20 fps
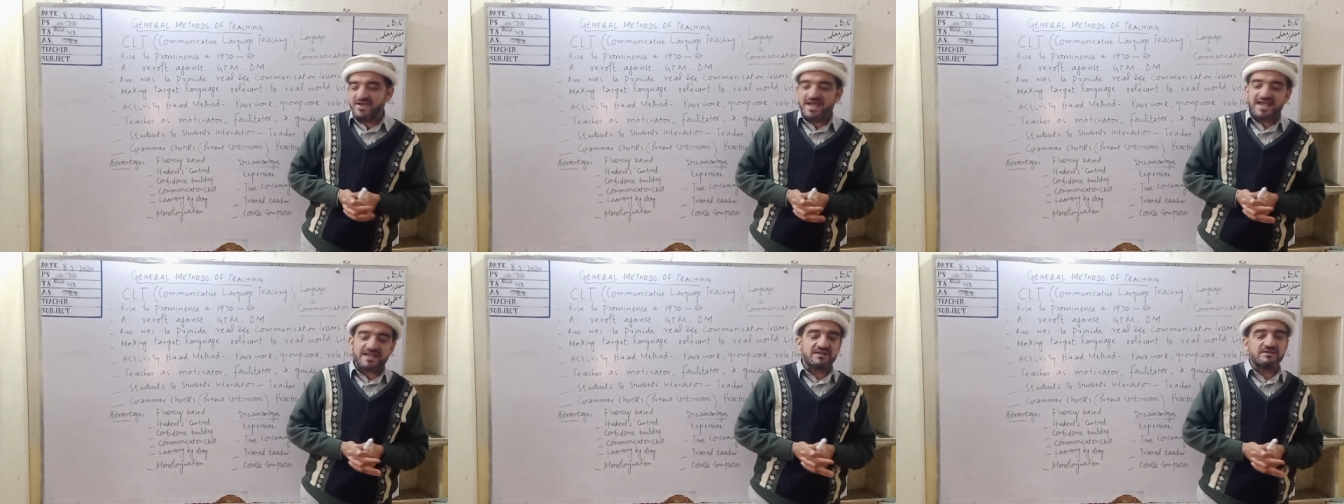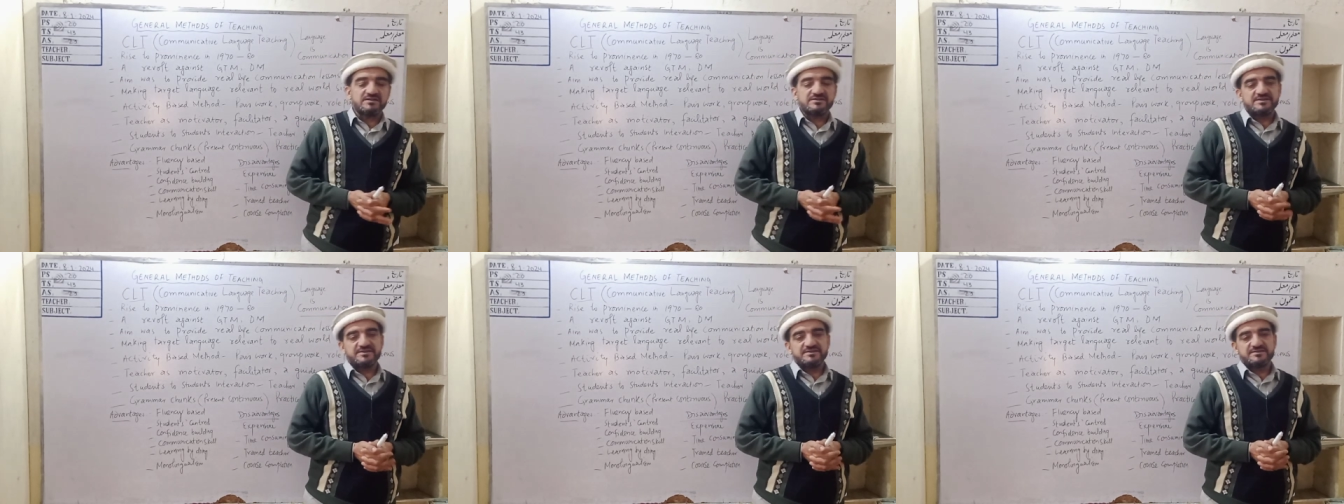
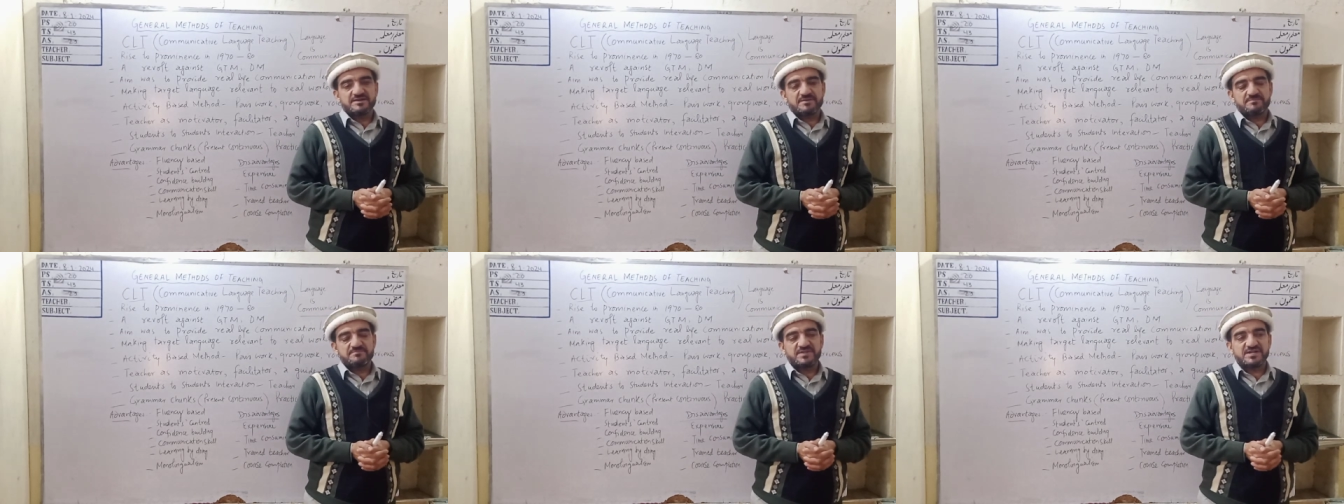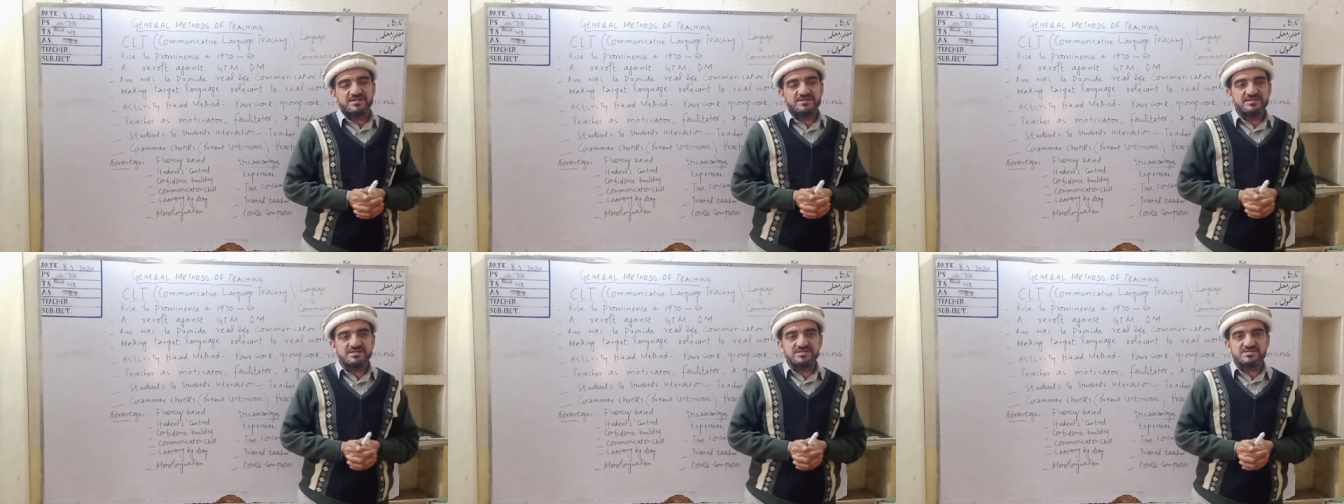faculties of
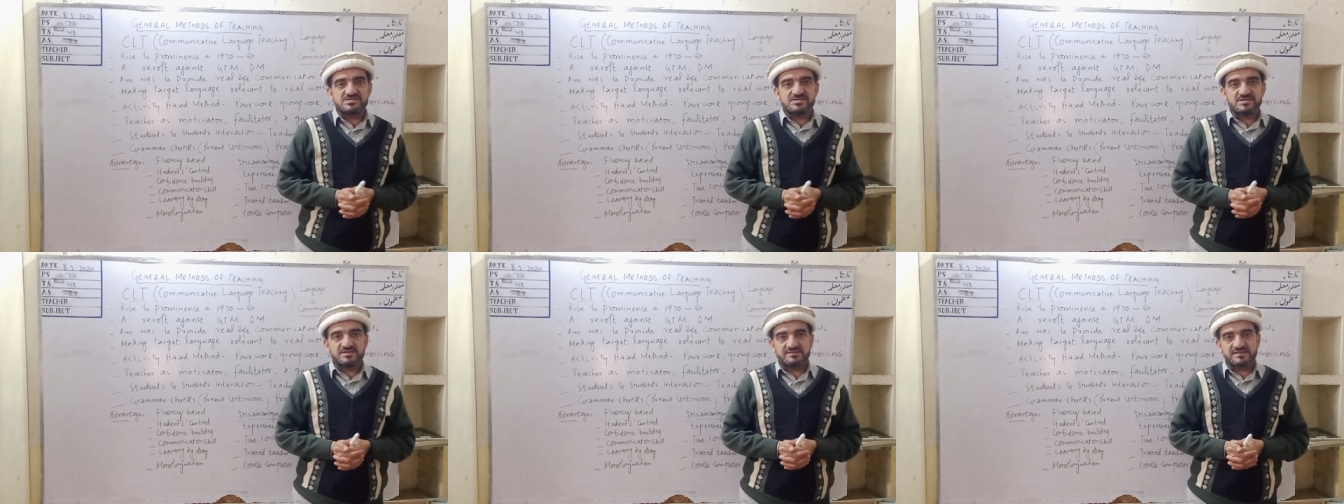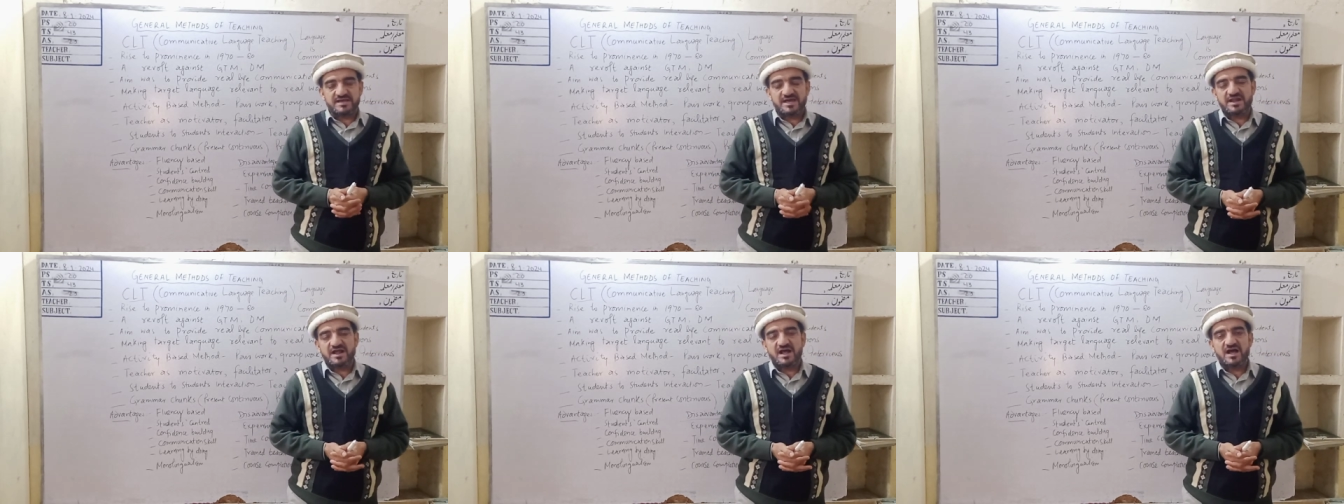the teachers
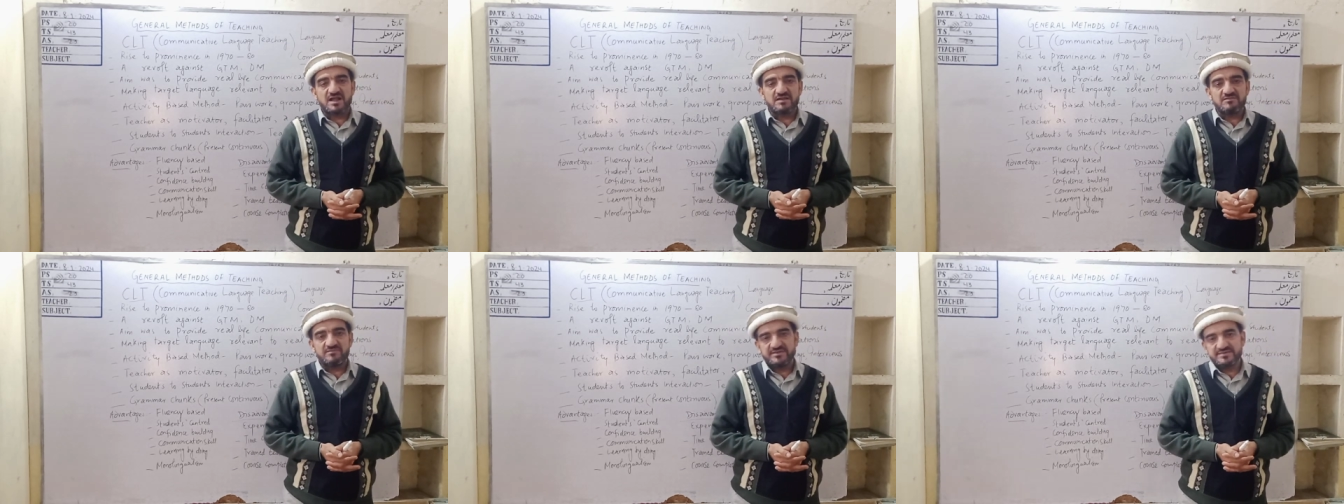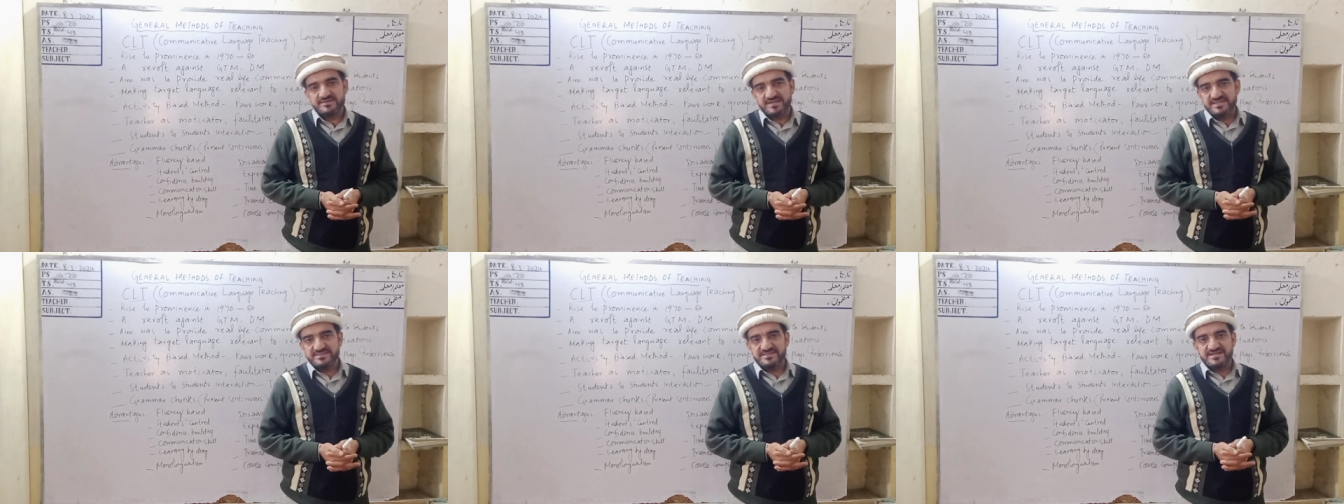are
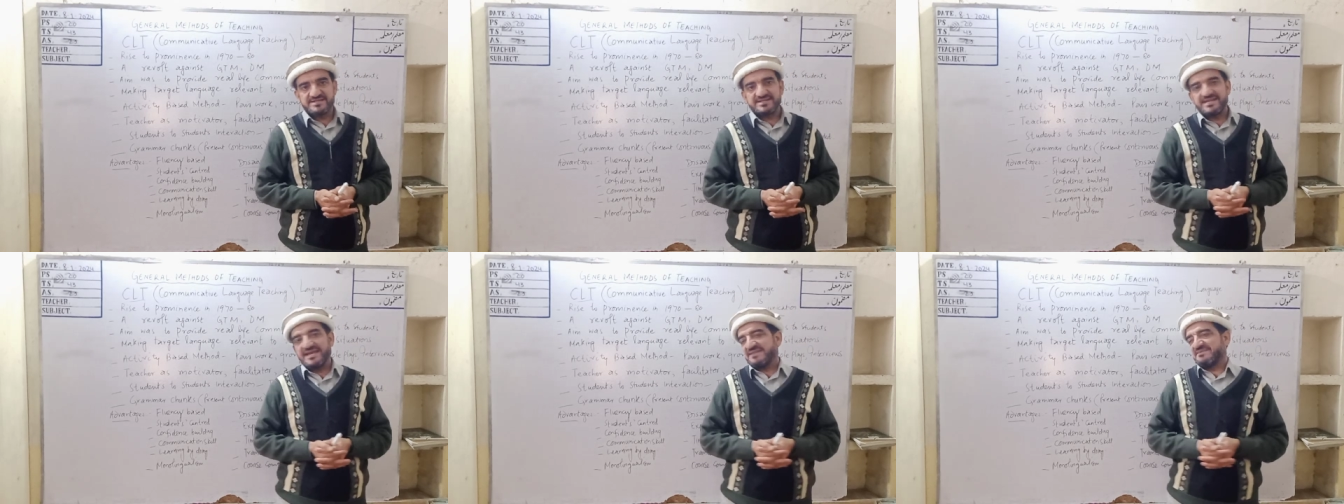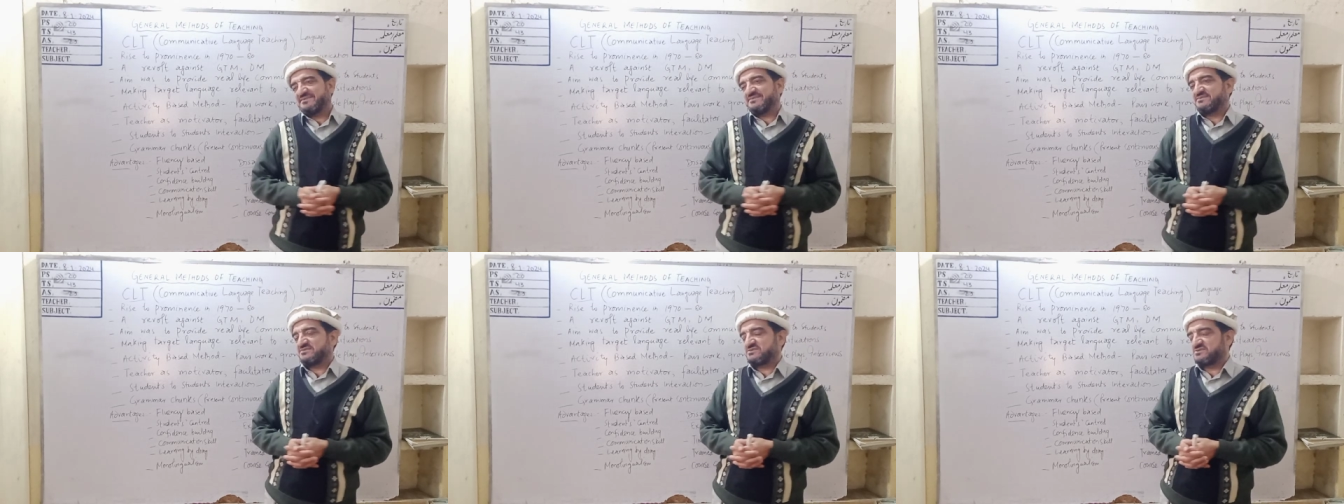always on the
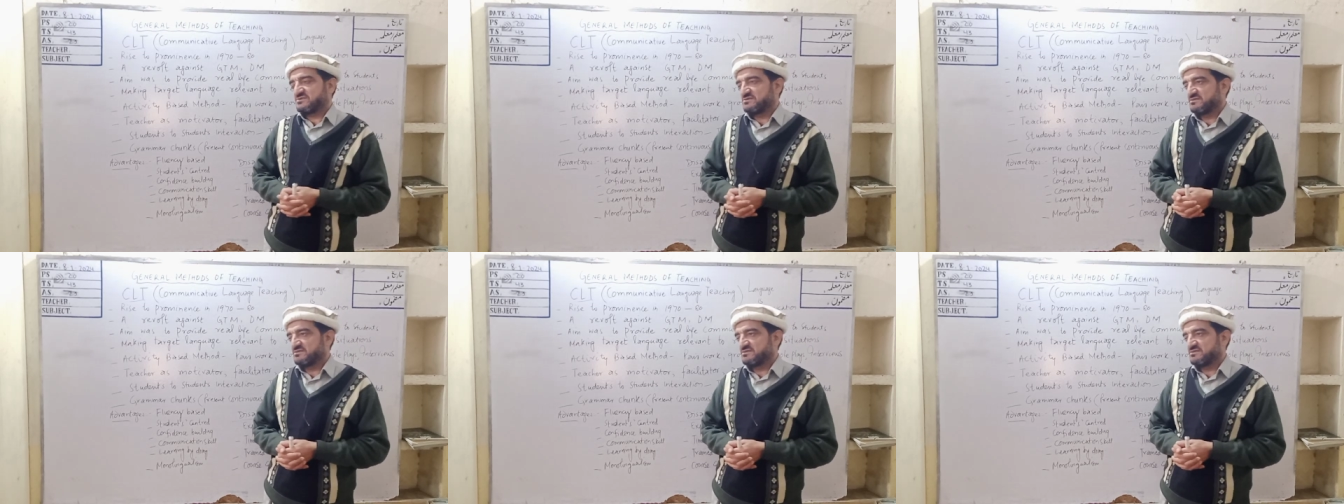test.